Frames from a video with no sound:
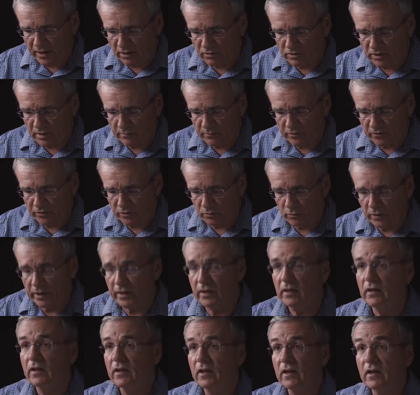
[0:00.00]
outcome of their
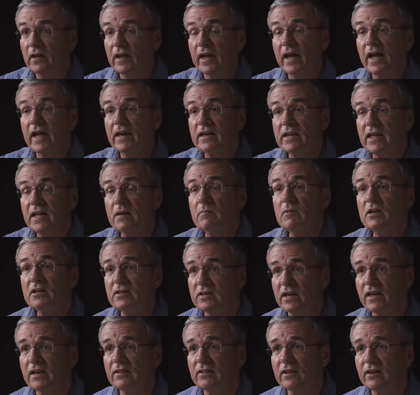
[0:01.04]
way and
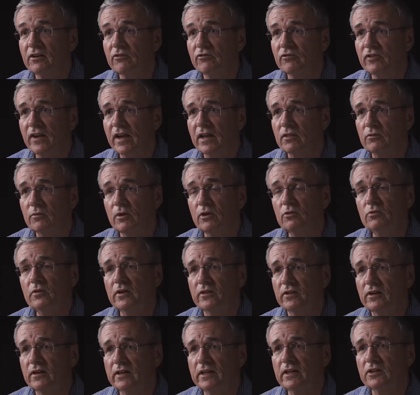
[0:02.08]
imitate their faith. Well, who
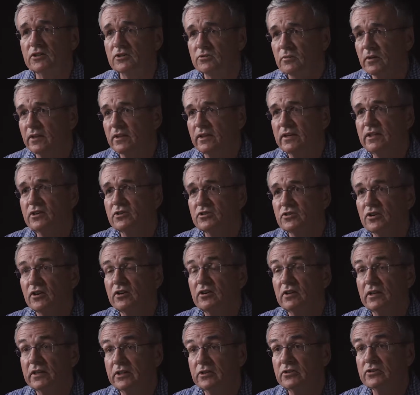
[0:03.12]
are the leaders? Well, the leaders are
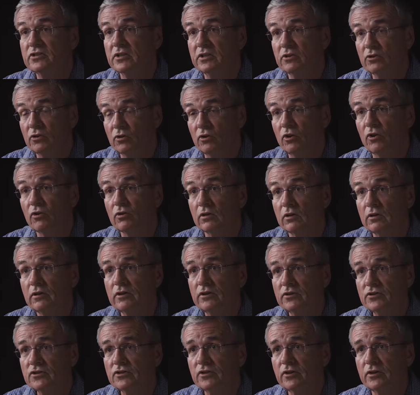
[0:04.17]
your leaders in your local
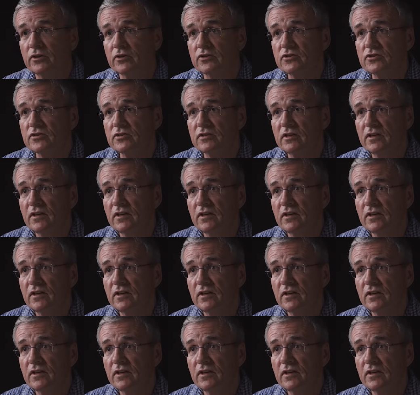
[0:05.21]
church.